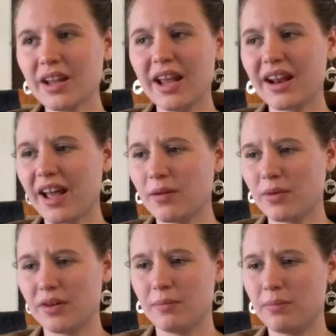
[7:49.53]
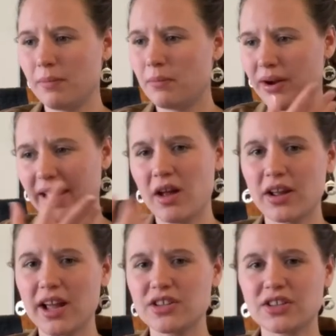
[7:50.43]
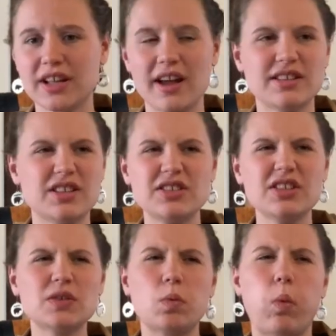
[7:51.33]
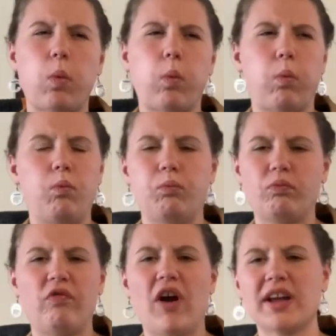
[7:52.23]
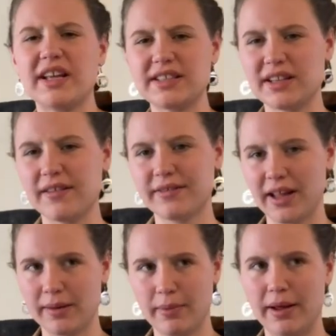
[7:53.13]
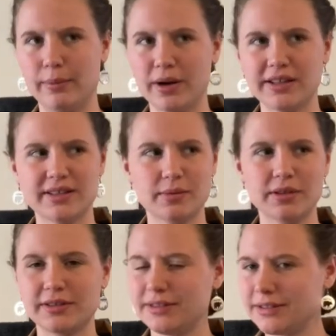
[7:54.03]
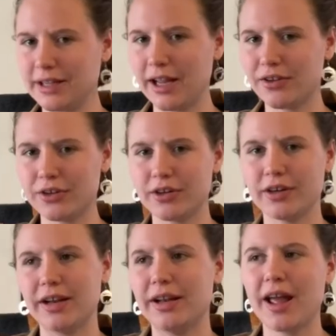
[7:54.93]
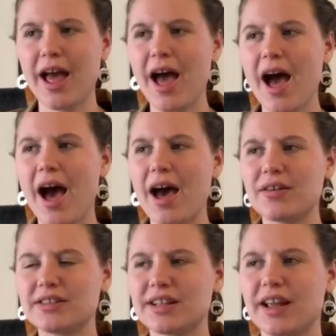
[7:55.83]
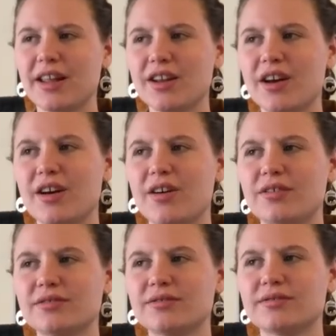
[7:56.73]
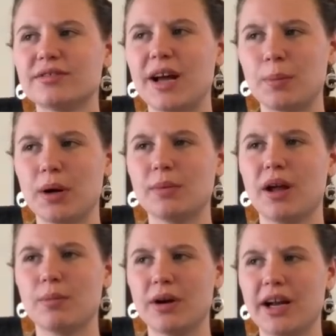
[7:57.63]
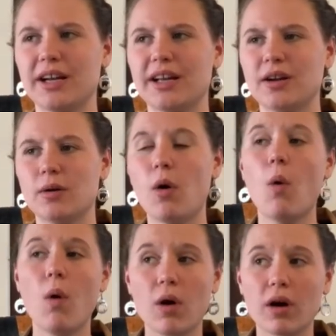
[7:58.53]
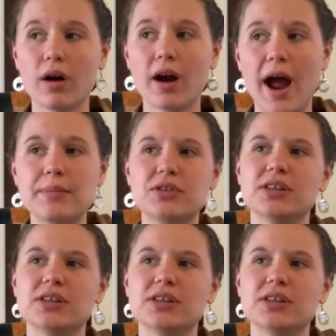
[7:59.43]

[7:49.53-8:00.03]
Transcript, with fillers: and I would break out occasionally. There's just funky stuff, like my breasts were tender, and I was like, you know, I probably am pregnant, or I'm